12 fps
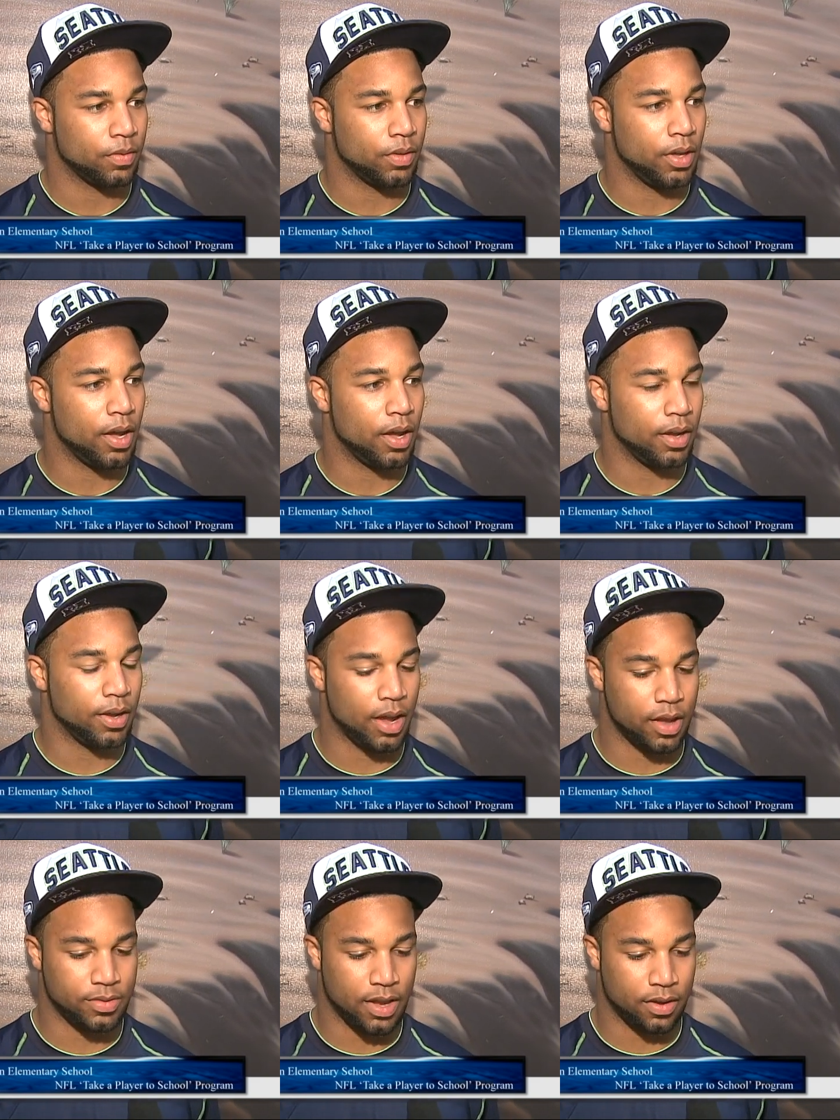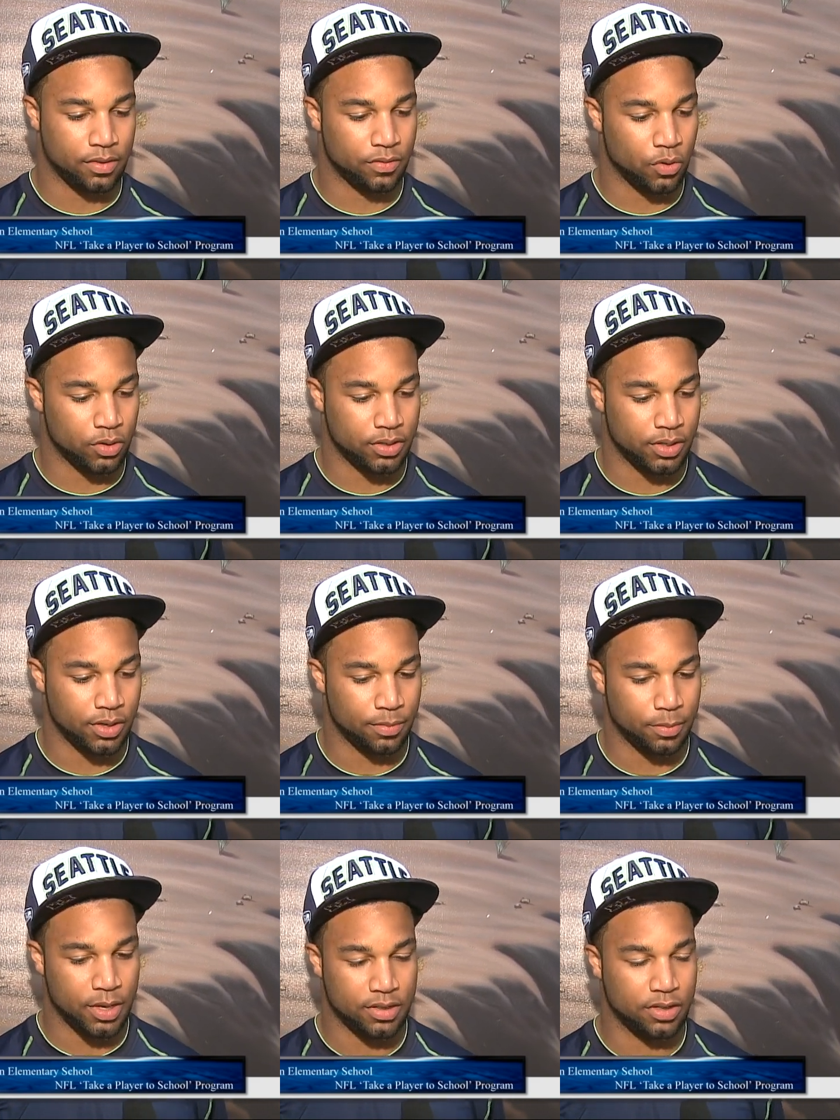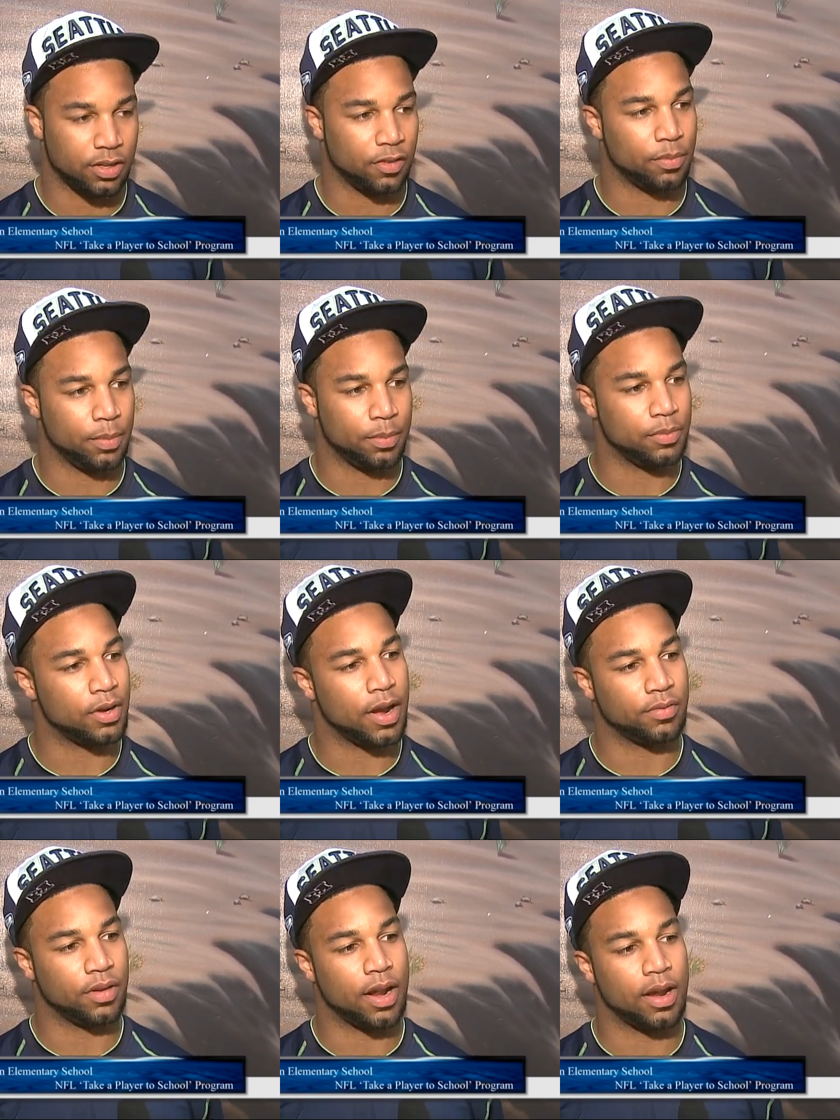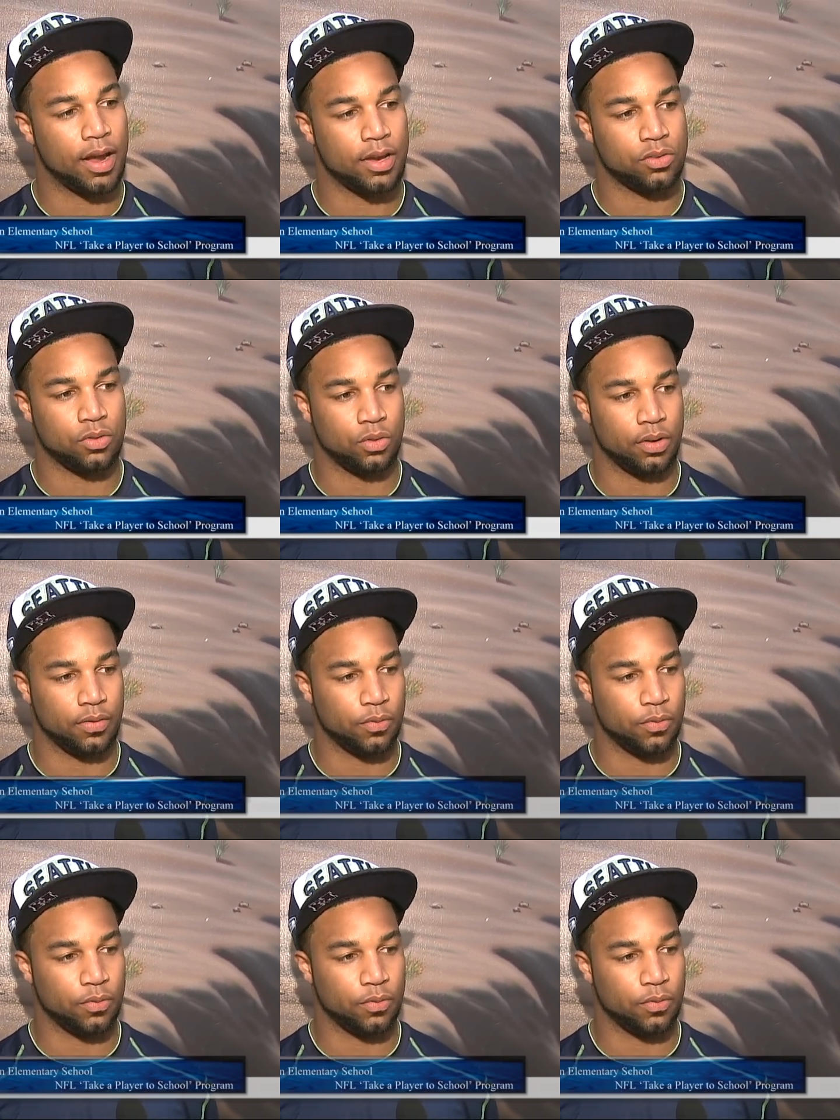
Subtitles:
Yeah, I was fortunate and blessed enough to be drafted out of high school in the